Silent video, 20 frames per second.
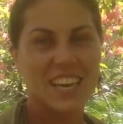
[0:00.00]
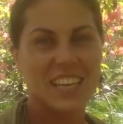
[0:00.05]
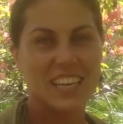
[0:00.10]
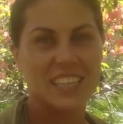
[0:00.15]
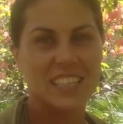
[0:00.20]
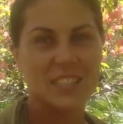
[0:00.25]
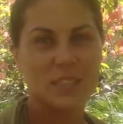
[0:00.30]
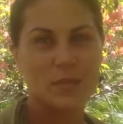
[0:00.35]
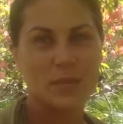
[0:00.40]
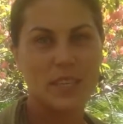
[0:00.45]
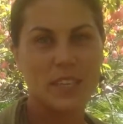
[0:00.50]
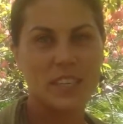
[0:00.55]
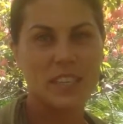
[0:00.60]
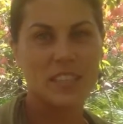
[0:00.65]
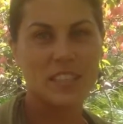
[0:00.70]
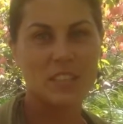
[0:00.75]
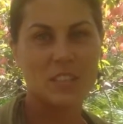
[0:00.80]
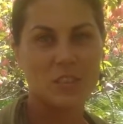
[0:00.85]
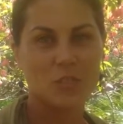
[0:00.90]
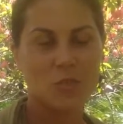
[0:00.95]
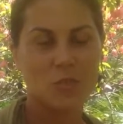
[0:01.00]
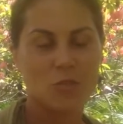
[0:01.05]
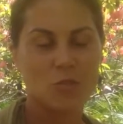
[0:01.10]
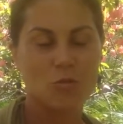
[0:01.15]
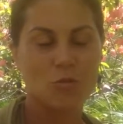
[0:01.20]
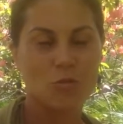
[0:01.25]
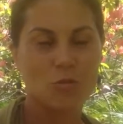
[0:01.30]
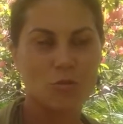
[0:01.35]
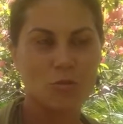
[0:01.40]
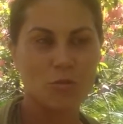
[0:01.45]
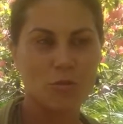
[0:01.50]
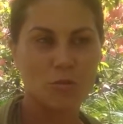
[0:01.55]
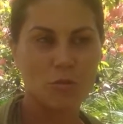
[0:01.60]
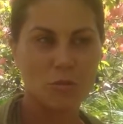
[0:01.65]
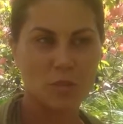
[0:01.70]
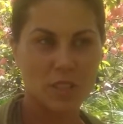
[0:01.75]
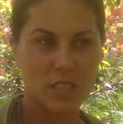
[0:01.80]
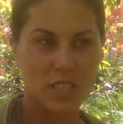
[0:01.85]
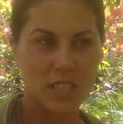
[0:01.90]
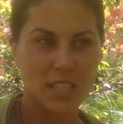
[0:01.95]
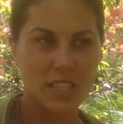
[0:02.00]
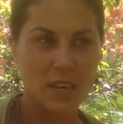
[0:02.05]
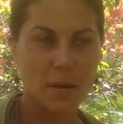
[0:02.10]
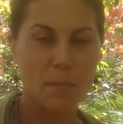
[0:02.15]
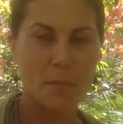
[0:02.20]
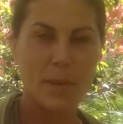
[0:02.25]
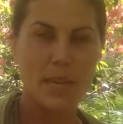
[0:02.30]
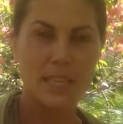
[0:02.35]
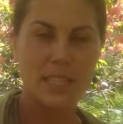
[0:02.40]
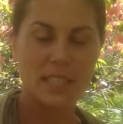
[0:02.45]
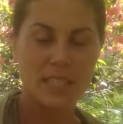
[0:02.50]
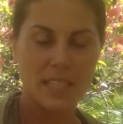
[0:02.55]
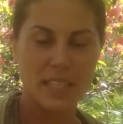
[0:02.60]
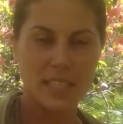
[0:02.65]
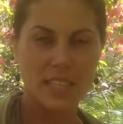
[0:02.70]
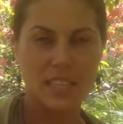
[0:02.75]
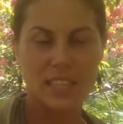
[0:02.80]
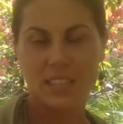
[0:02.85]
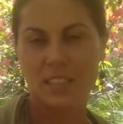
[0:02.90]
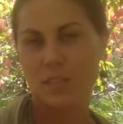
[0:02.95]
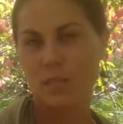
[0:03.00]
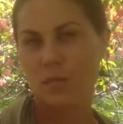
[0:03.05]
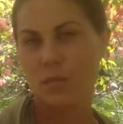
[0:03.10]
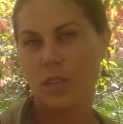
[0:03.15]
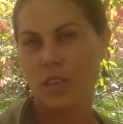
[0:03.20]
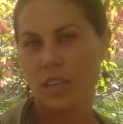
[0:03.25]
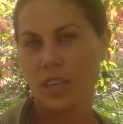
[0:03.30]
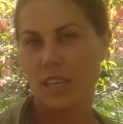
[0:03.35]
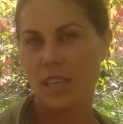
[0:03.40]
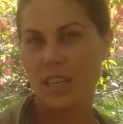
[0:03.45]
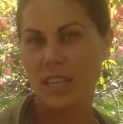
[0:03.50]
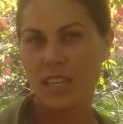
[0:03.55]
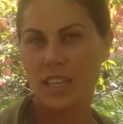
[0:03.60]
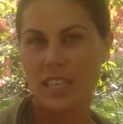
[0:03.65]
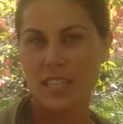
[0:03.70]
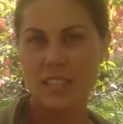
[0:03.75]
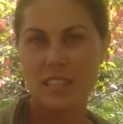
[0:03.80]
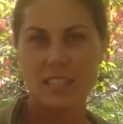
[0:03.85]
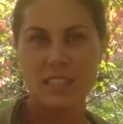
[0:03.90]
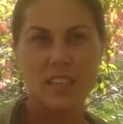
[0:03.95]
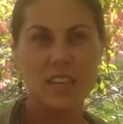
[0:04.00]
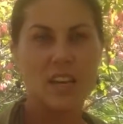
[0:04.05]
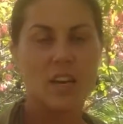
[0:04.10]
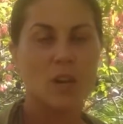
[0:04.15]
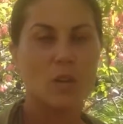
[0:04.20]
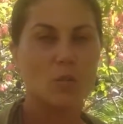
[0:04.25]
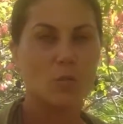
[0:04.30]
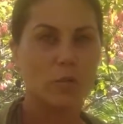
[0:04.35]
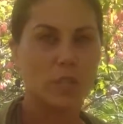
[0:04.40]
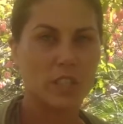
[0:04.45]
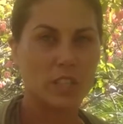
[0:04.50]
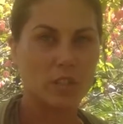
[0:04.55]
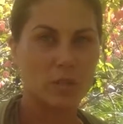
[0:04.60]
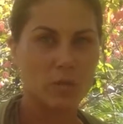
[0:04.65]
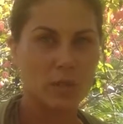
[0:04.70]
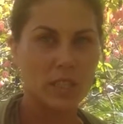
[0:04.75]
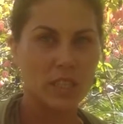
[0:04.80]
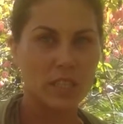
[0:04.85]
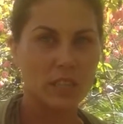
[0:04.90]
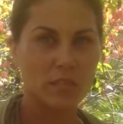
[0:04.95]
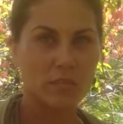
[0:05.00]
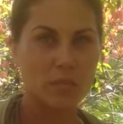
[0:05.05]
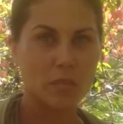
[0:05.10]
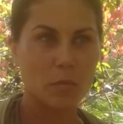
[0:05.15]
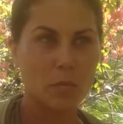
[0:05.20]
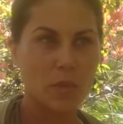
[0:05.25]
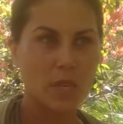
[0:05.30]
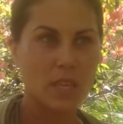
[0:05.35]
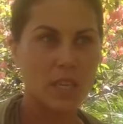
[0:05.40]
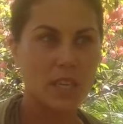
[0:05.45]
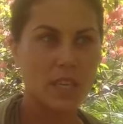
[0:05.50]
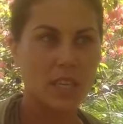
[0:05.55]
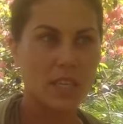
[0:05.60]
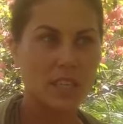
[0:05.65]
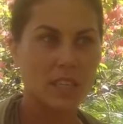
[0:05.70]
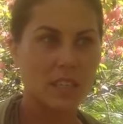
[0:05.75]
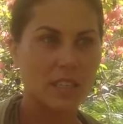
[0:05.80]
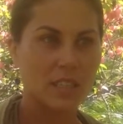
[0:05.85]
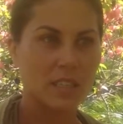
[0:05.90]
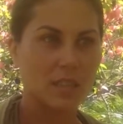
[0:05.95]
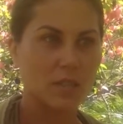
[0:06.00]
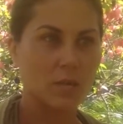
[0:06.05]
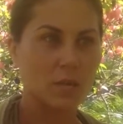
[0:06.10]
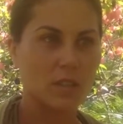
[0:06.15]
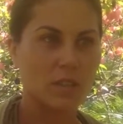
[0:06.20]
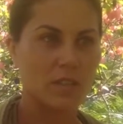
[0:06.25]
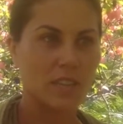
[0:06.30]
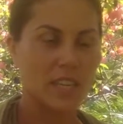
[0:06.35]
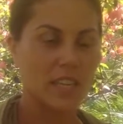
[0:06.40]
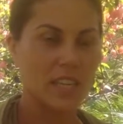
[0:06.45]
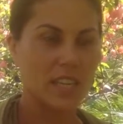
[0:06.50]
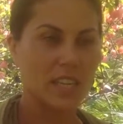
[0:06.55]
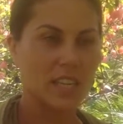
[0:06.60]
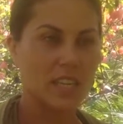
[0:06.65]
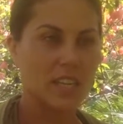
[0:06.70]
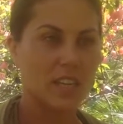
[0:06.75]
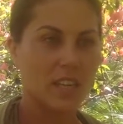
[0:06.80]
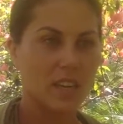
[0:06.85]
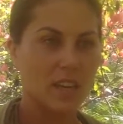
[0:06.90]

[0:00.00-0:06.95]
It's been truly amazing and I guess renewing for me and a sort of getting